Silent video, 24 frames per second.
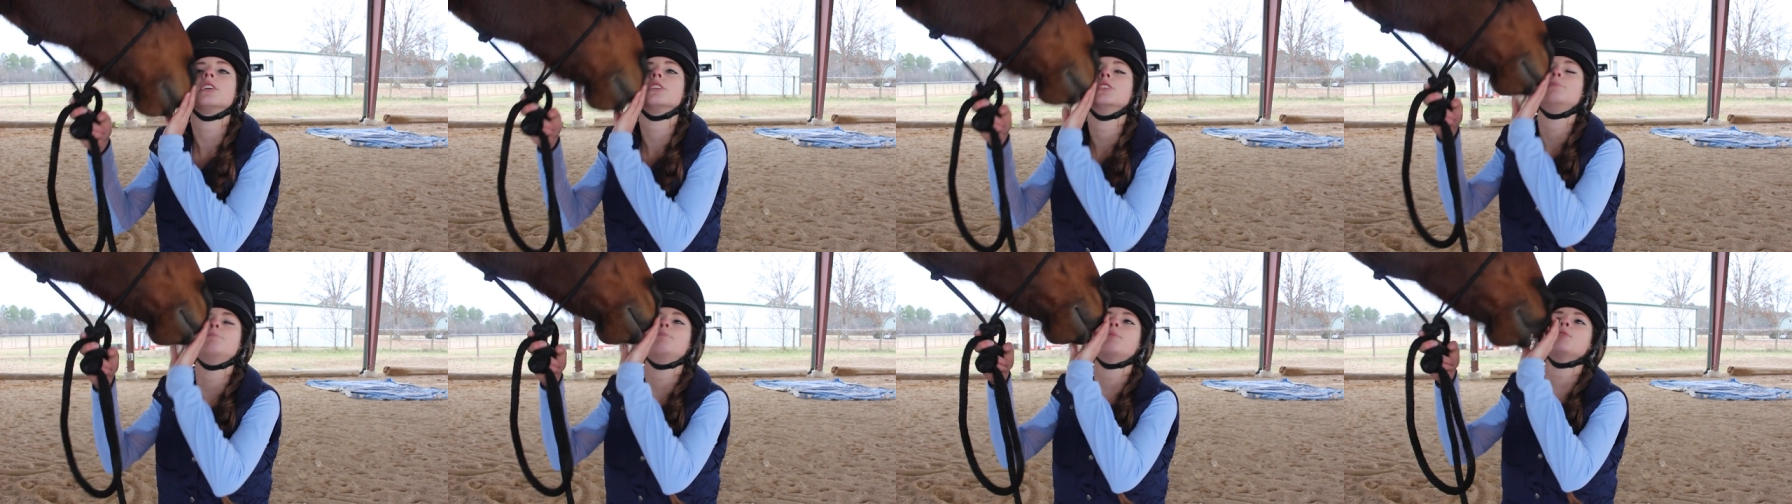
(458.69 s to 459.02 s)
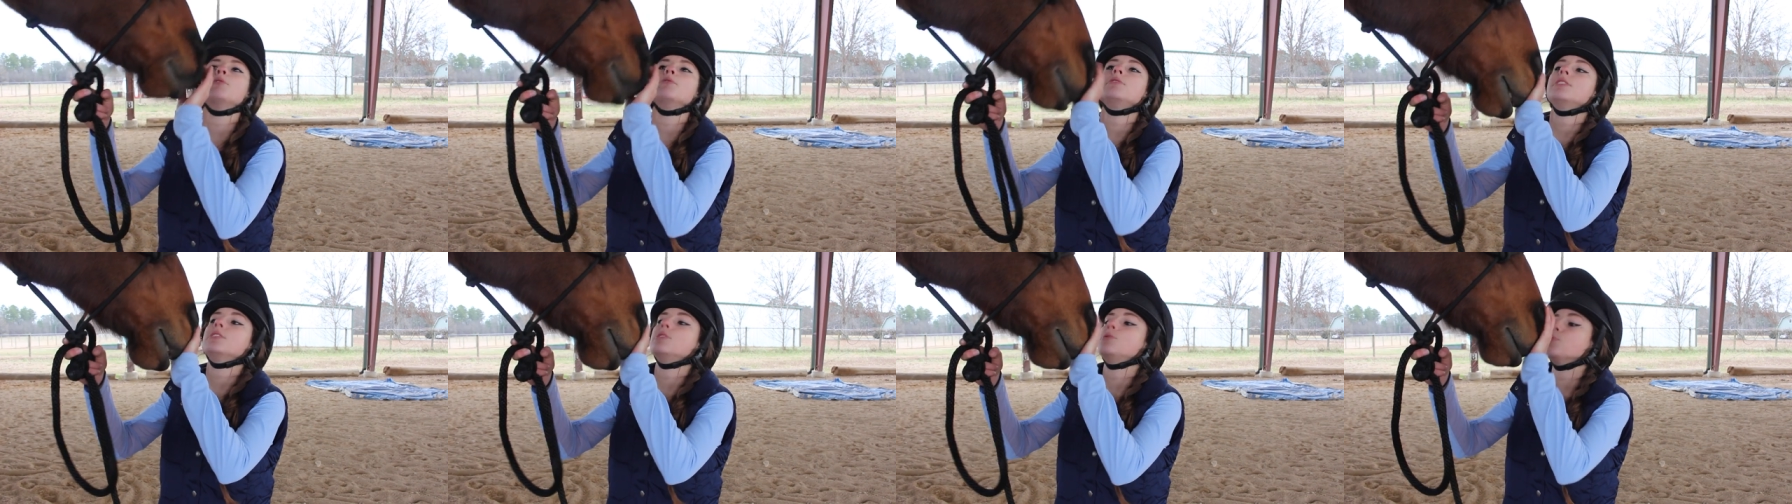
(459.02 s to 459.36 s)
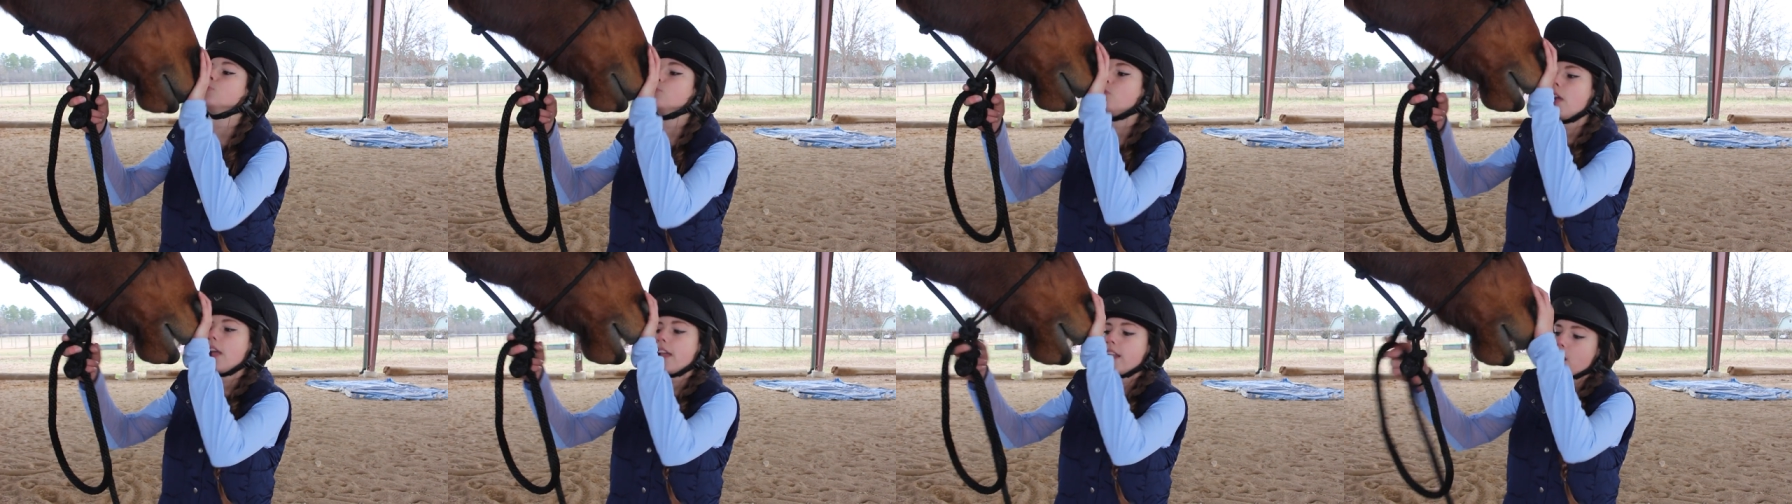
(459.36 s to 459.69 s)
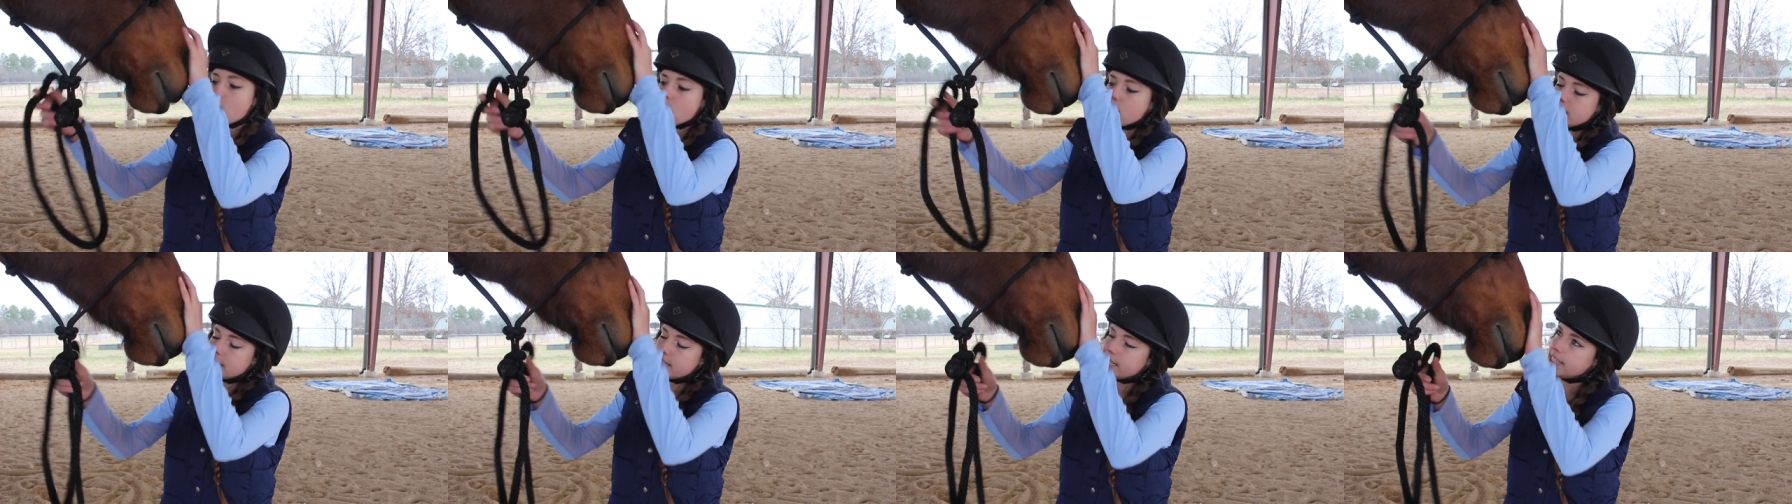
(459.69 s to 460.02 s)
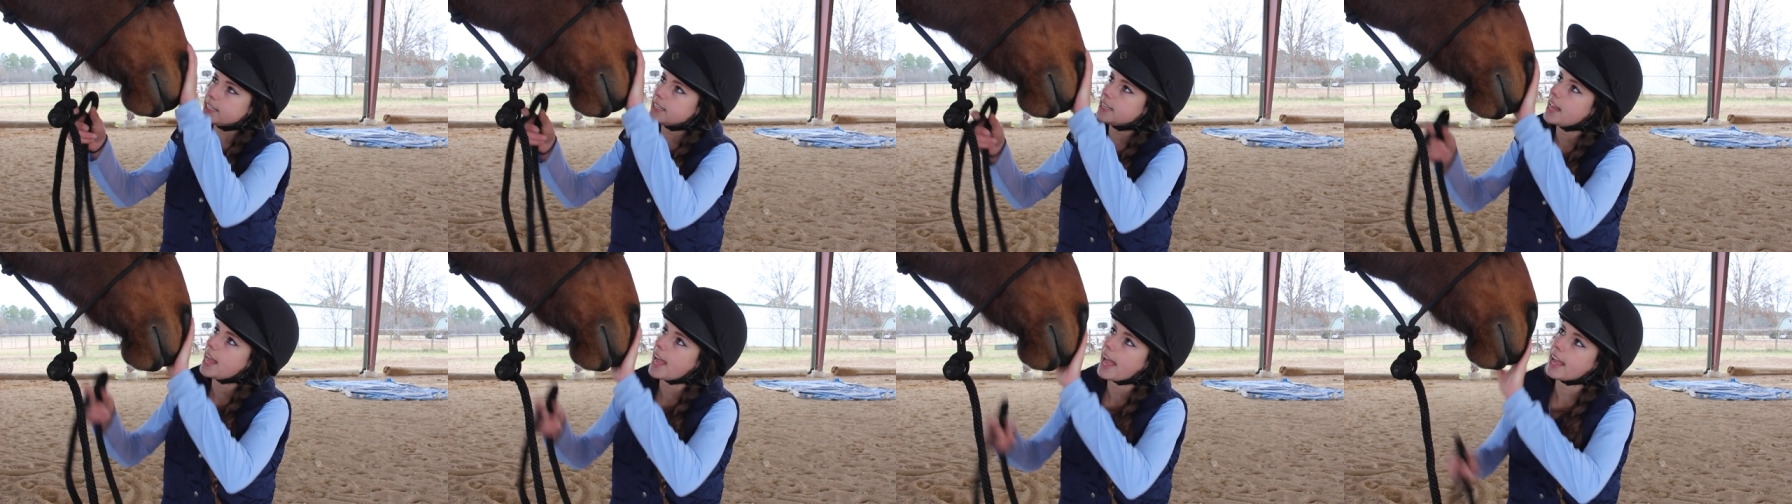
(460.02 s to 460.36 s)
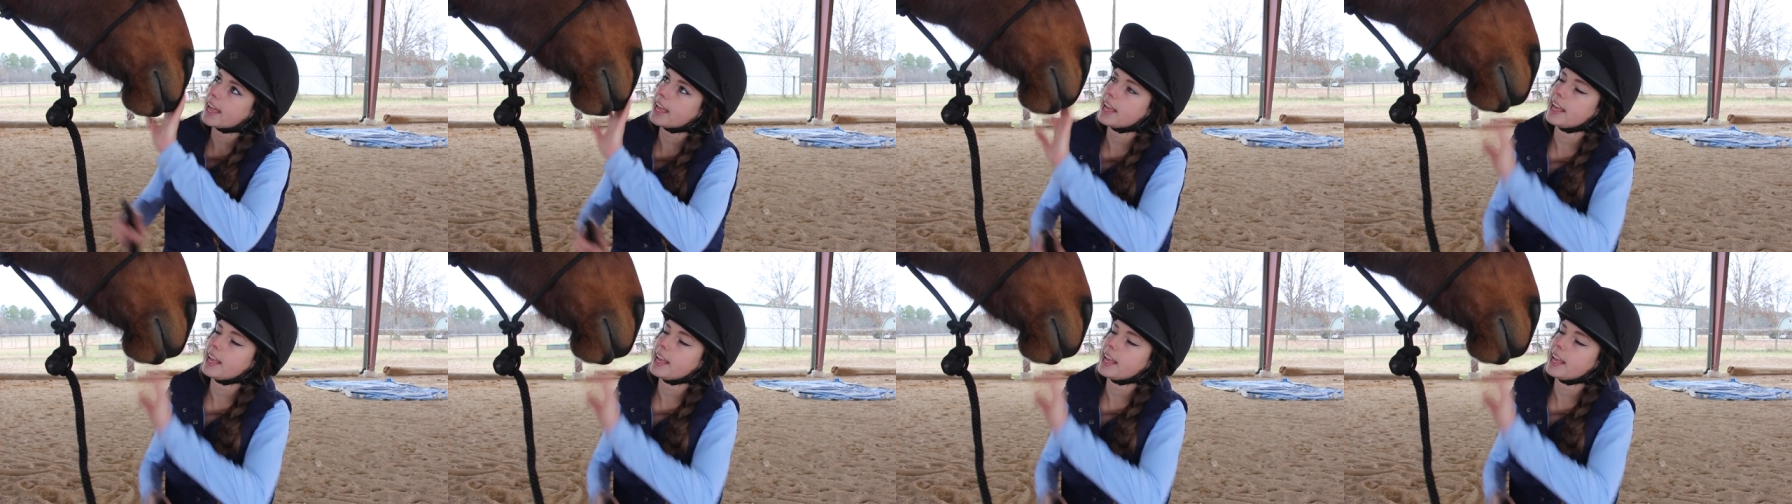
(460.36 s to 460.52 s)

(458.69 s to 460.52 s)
Because Beau's is right on his neck.